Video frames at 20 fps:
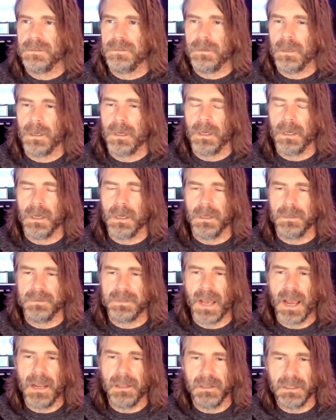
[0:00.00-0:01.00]

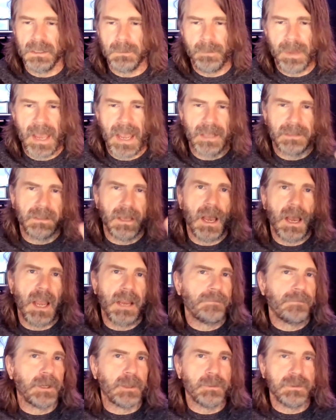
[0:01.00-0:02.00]
dialing back the high
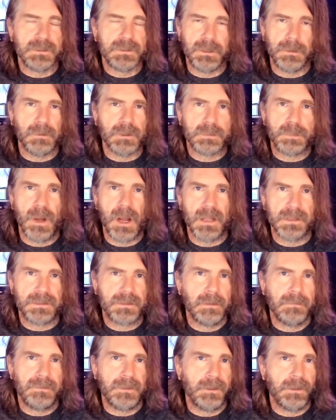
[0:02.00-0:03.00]
frequency response
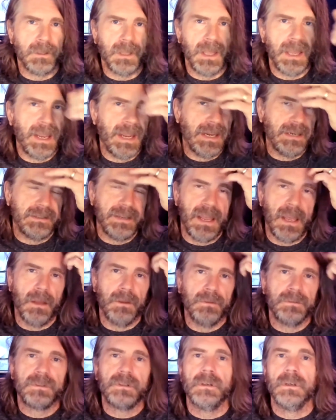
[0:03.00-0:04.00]
of the delay
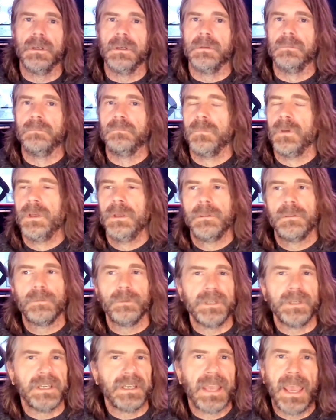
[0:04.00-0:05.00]
down to
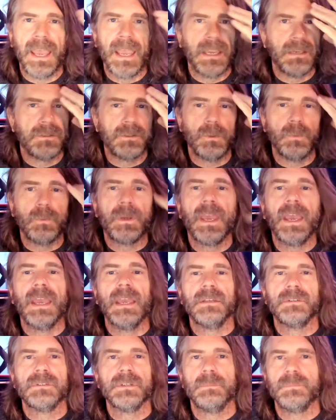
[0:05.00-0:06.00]
3K,
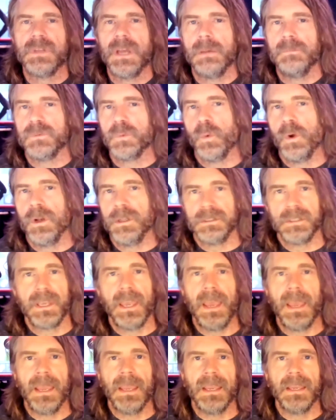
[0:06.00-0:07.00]
2K, sometimes
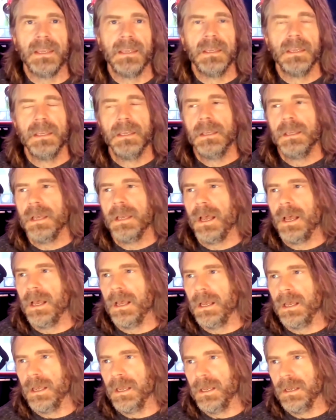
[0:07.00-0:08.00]
1K,
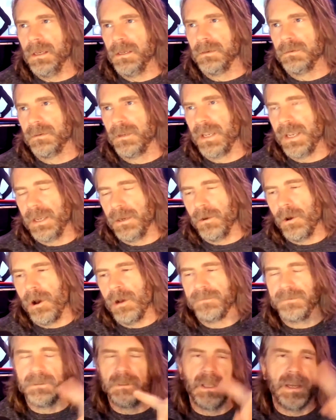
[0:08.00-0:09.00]
and
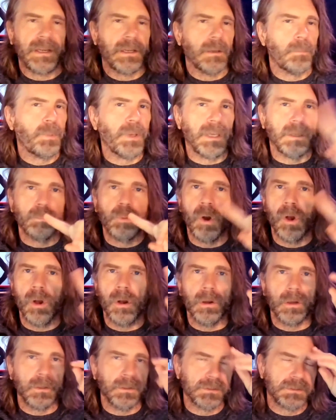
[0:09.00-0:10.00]
often like a ping
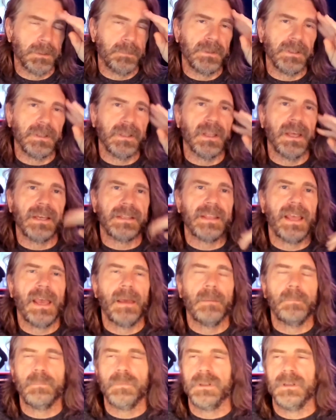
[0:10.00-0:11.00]
pong or something like
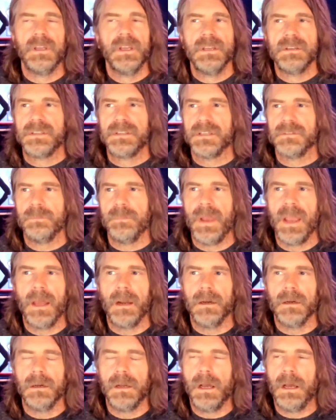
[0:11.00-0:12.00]
that. But it doesn't matter,